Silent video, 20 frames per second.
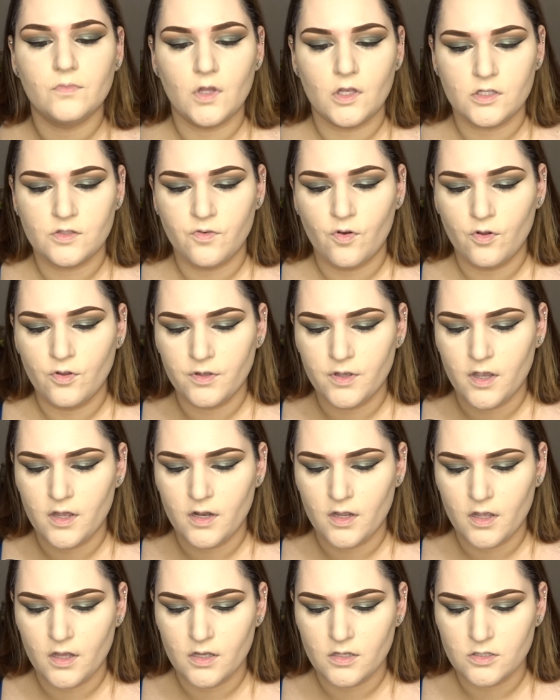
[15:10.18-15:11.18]

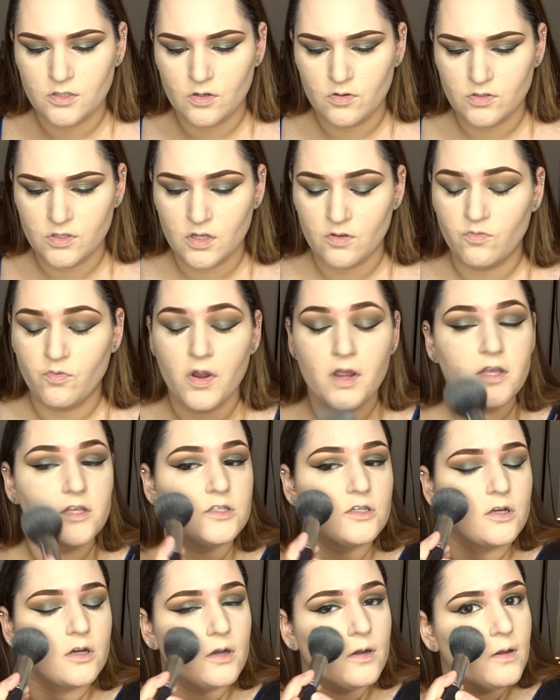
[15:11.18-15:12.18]
exfoliating it. So it's a
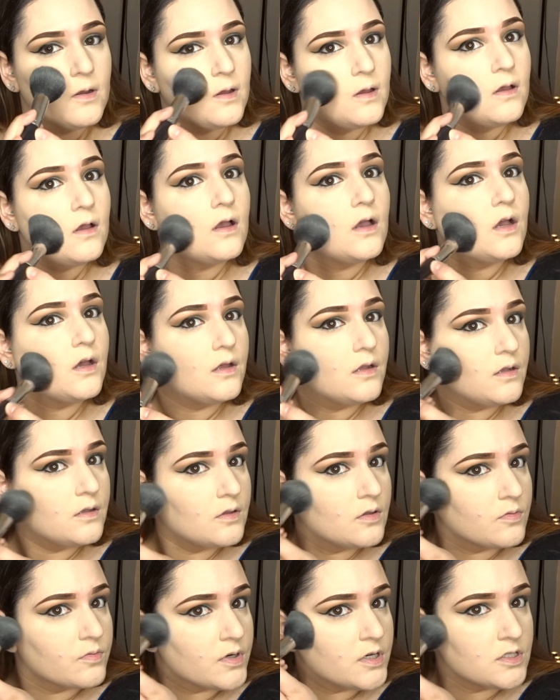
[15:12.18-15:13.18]
razor,
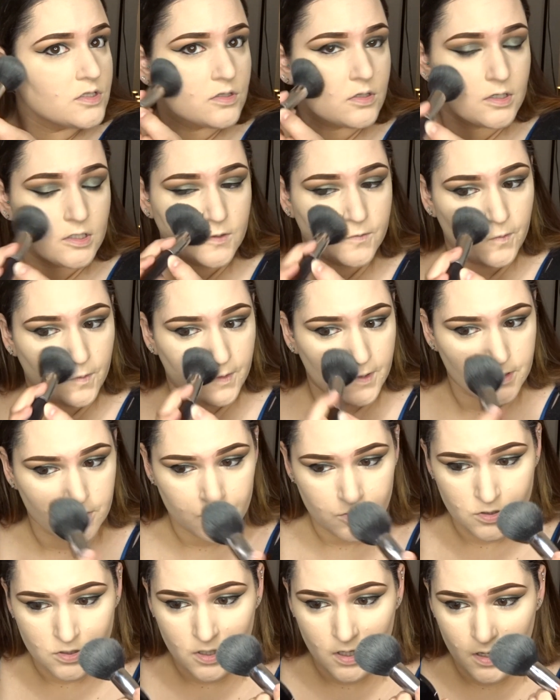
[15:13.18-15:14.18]
and the razor exfoliates
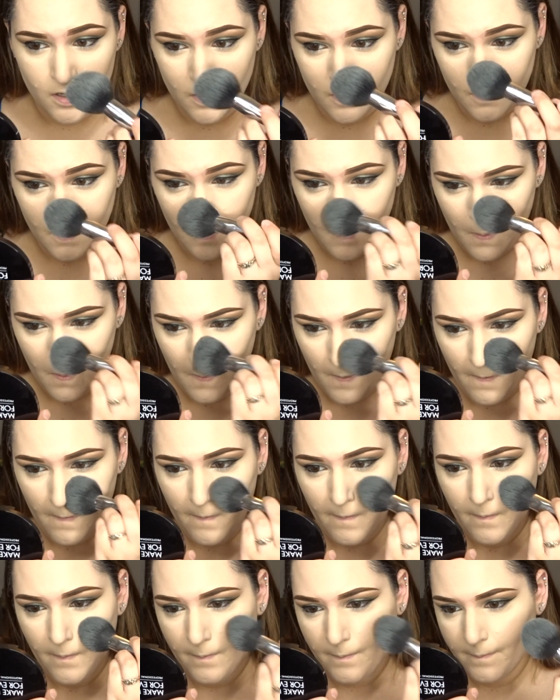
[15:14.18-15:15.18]
your skin.
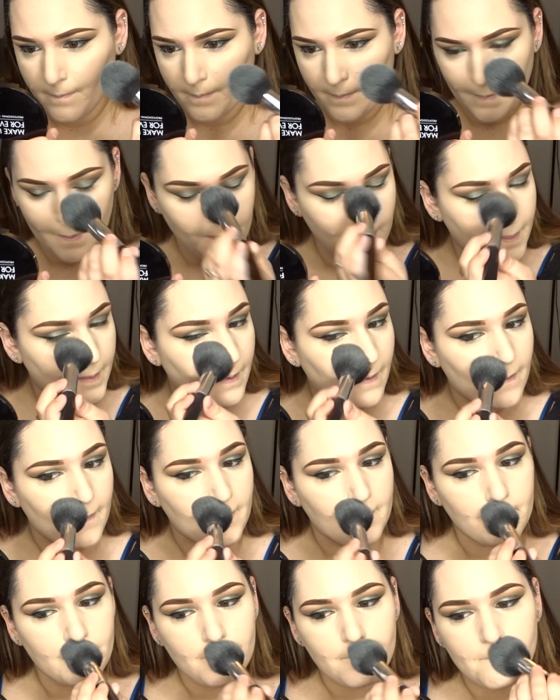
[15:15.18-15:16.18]

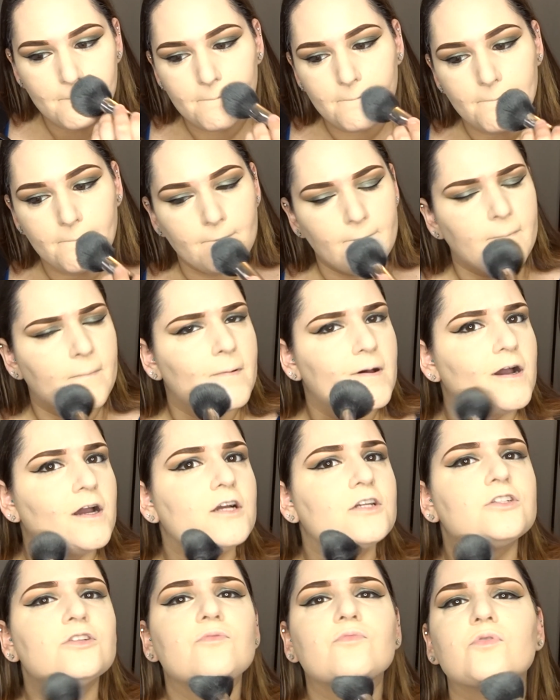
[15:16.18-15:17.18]
And I
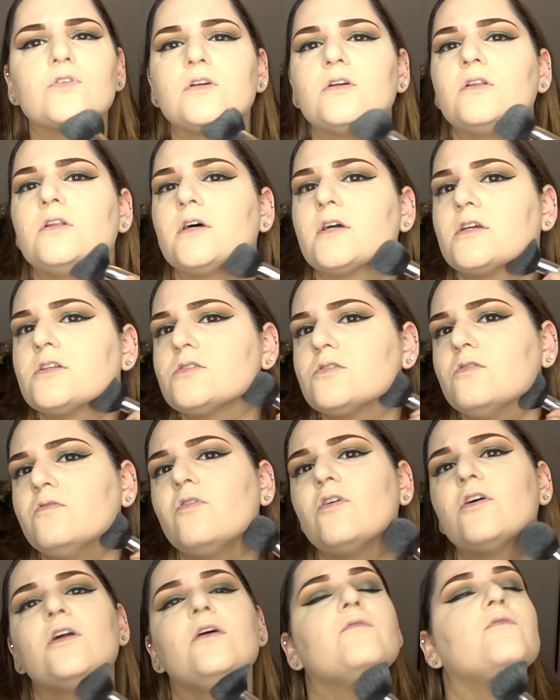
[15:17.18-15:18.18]
actually really like it so
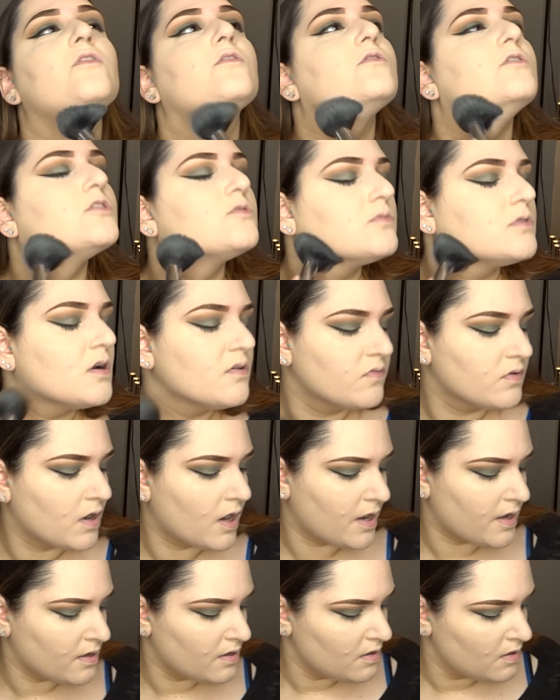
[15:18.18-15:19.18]
far. I've noticed whenever
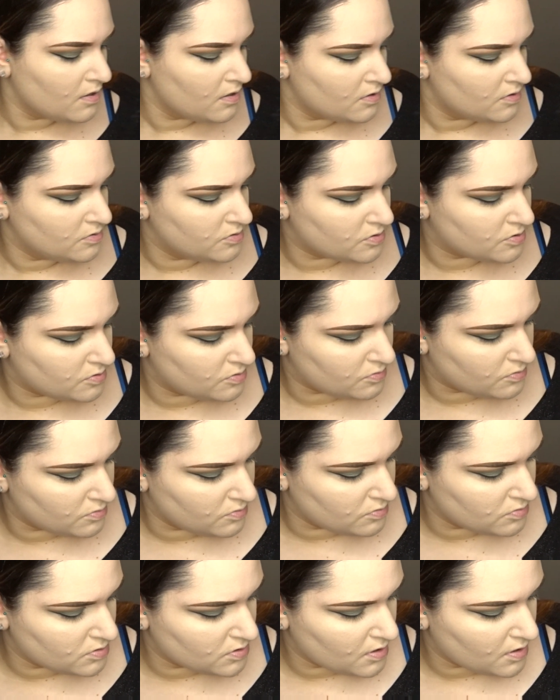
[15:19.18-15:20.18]
I do
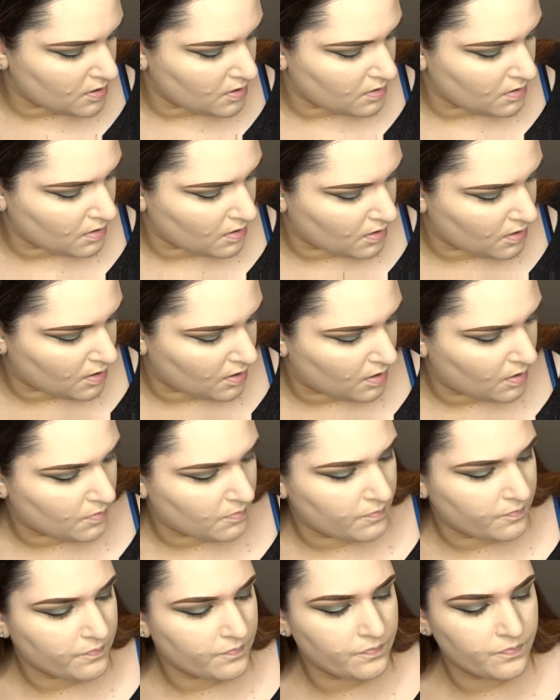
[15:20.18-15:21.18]
use it,
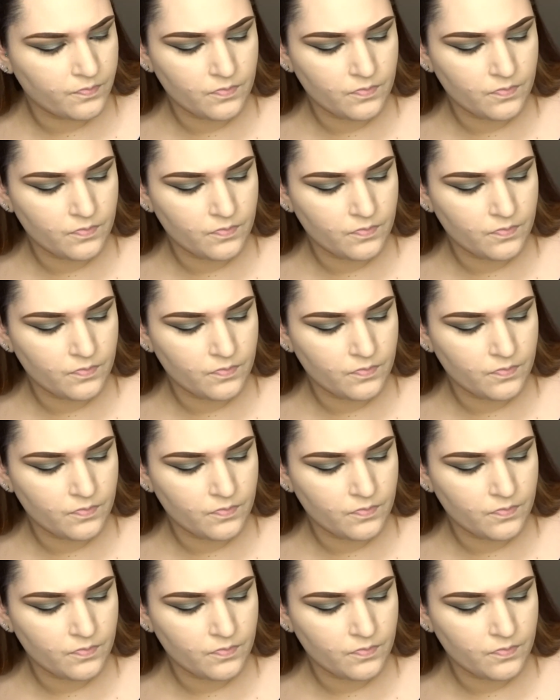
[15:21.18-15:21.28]
my